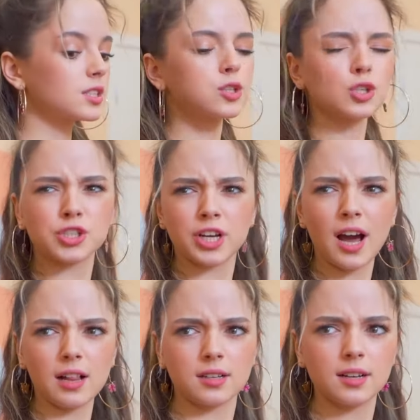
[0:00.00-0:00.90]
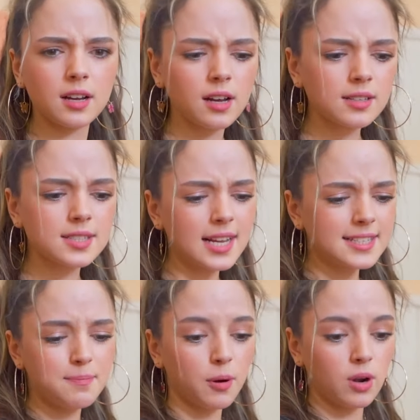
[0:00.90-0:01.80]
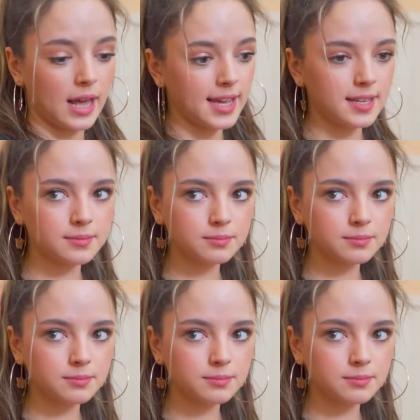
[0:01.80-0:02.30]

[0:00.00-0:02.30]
Listen, Hulk, go for a walk.